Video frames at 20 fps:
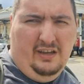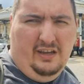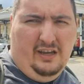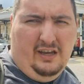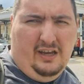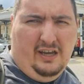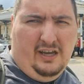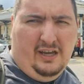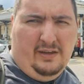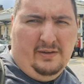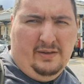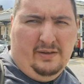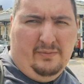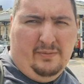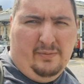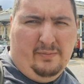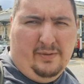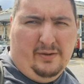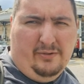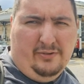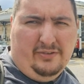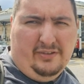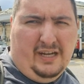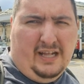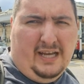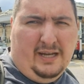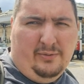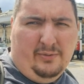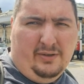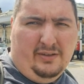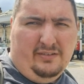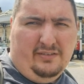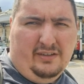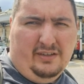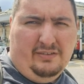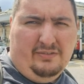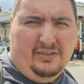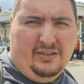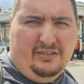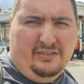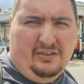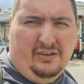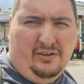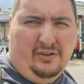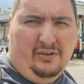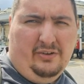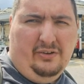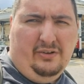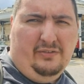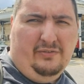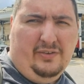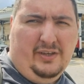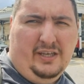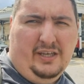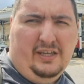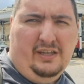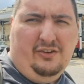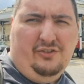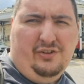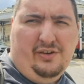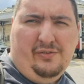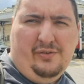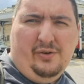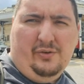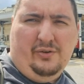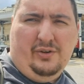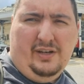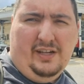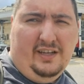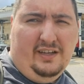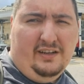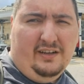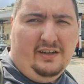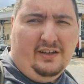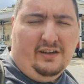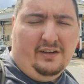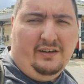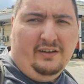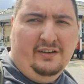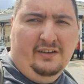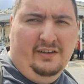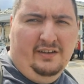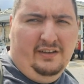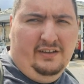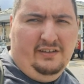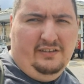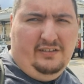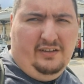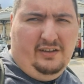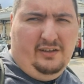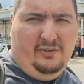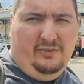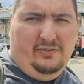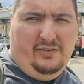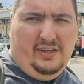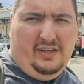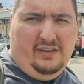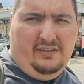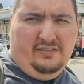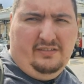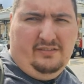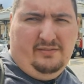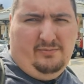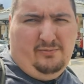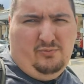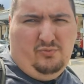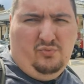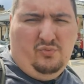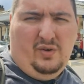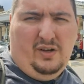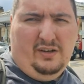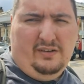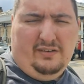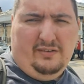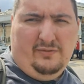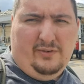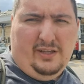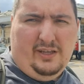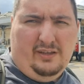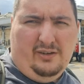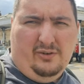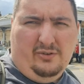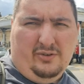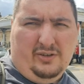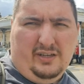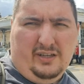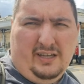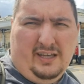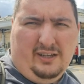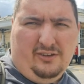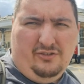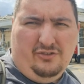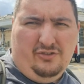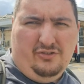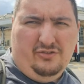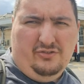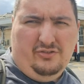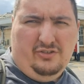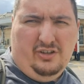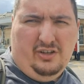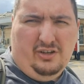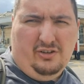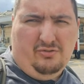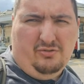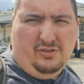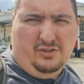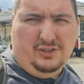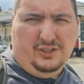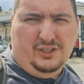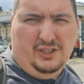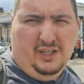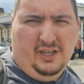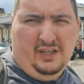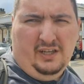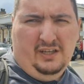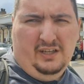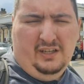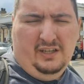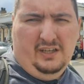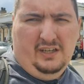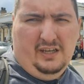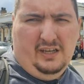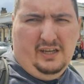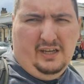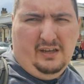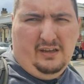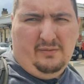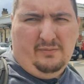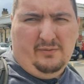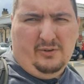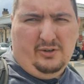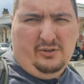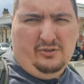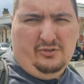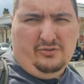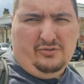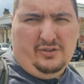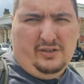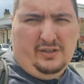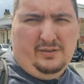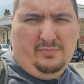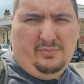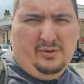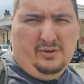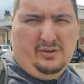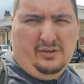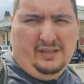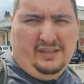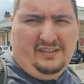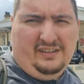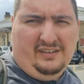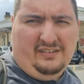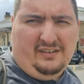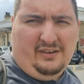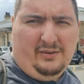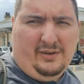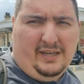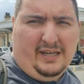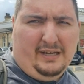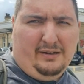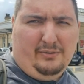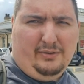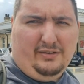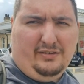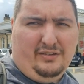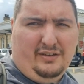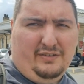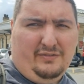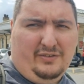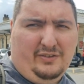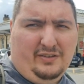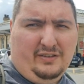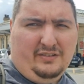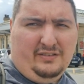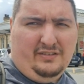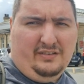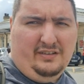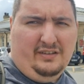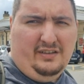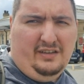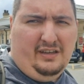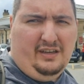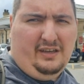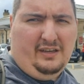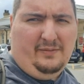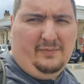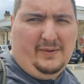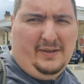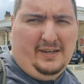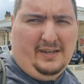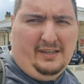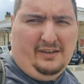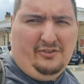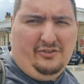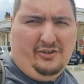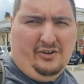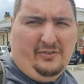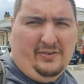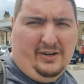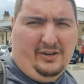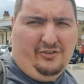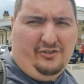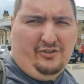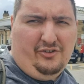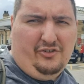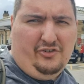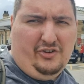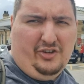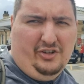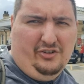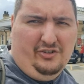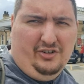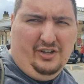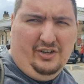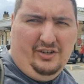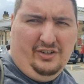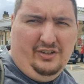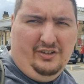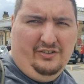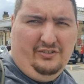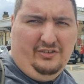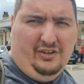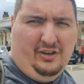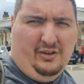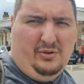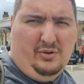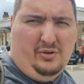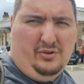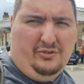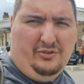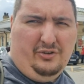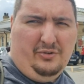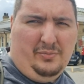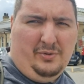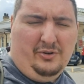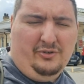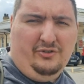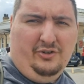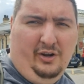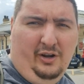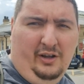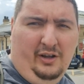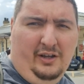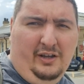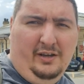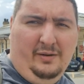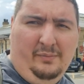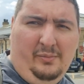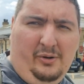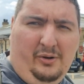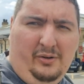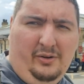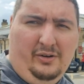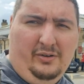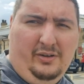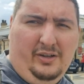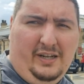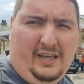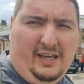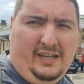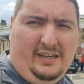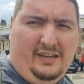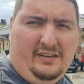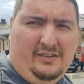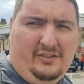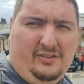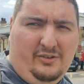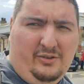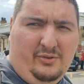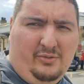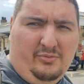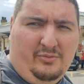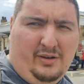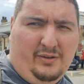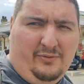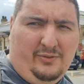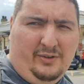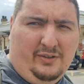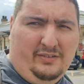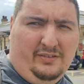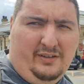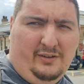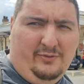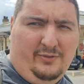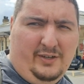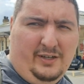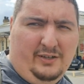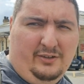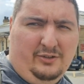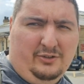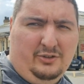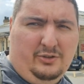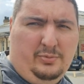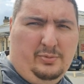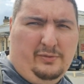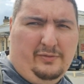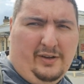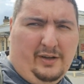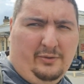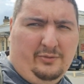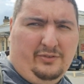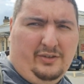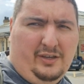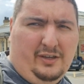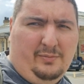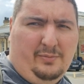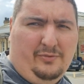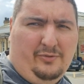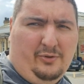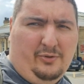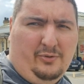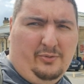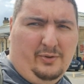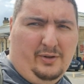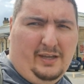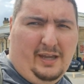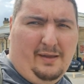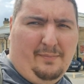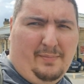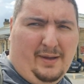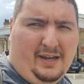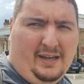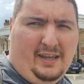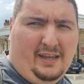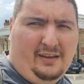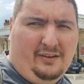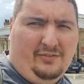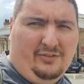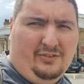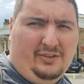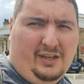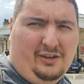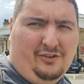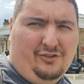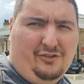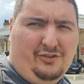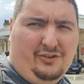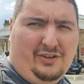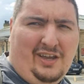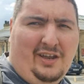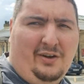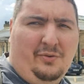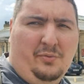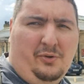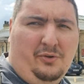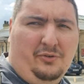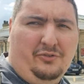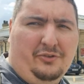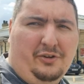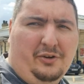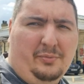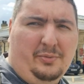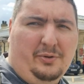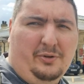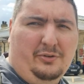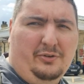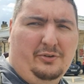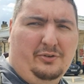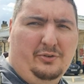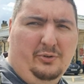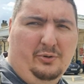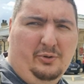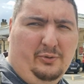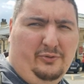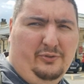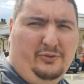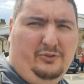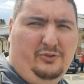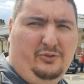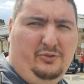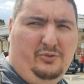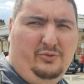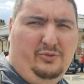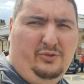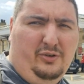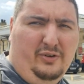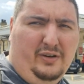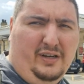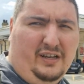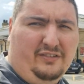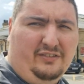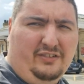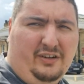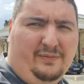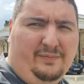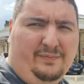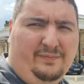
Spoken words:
and then there is an hourly service on the Sheffield to Lincoln line. So there's relatively good connections across the country, but it is only hourly services in each direction on each line, so not too much. But I'm going to head into Retford itself now. Got a couple of hours here before getting back here to the station to head one stop north to Doncaster.